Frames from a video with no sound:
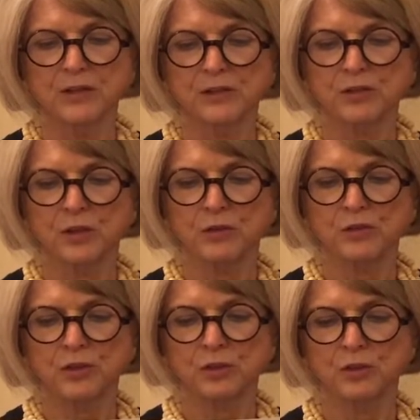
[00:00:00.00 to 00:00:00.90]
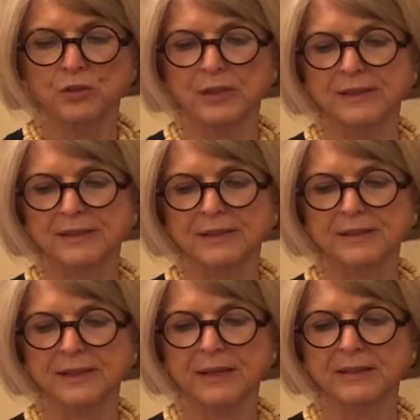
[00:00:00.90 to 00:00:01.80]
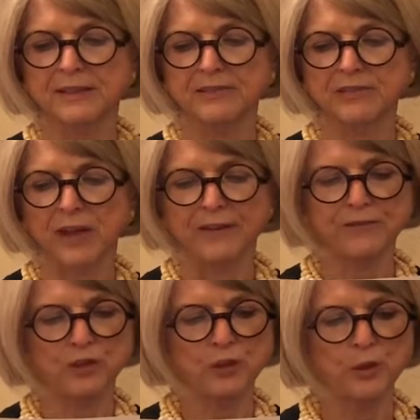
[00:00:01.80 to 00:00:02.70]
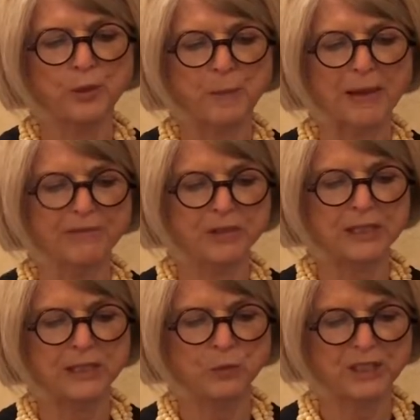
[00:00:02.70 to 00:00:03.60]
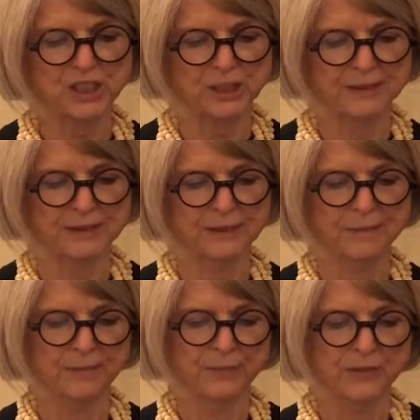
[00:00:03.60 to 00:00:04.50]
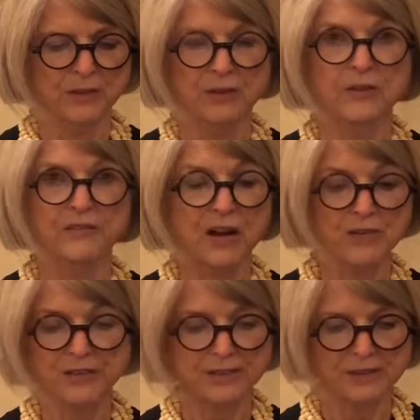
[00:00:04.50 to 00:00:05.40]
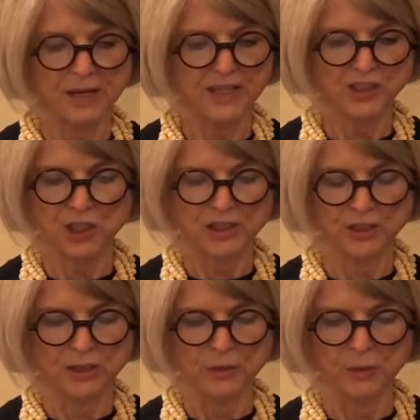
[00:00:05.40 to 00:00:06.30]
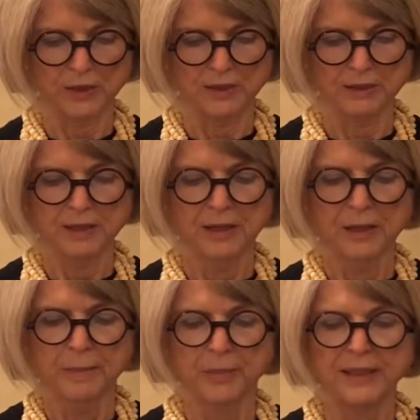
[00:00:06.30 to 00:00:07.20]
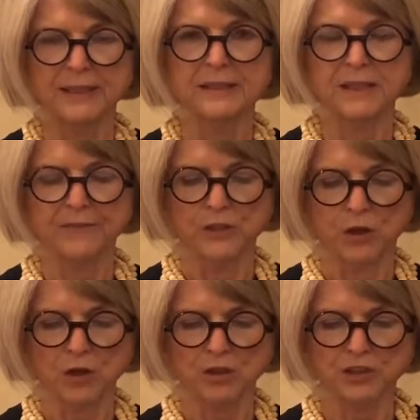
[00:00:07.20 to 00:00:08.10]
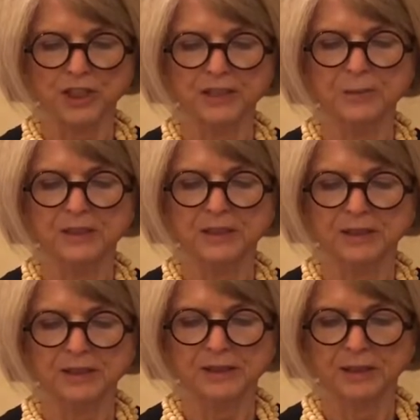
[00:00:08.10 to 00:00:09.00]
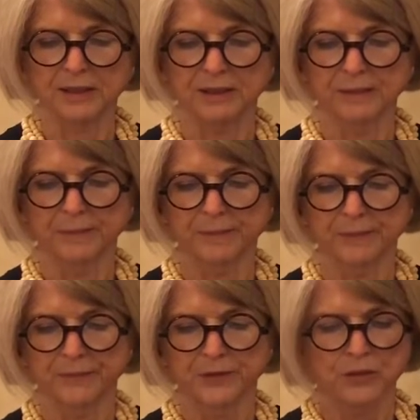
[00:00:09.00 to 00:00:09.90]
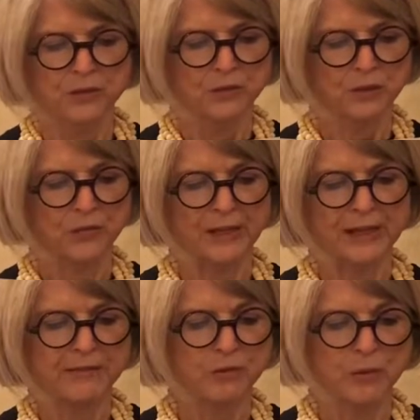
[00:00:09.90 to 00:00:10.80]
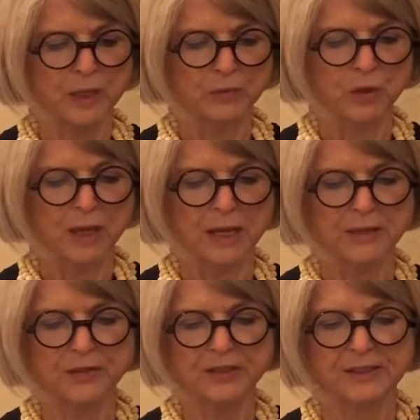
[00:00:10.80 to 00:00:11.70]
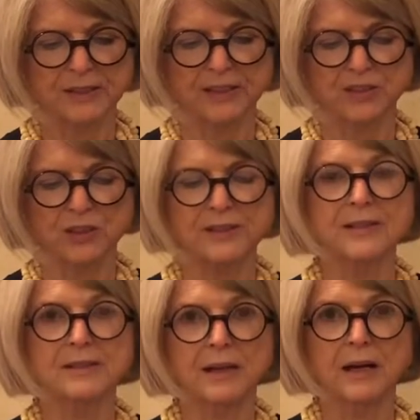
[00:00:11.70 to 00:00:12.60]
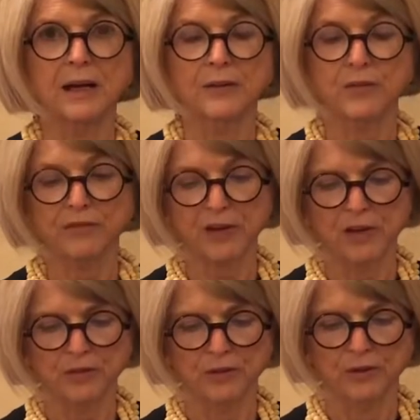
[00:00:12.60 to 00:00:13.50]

so too does the Son give life to whomever he wishes. The Father does not judge anyone, but he has given all judgment to the Son, so that everyone will honor the Son just as they honor the Father.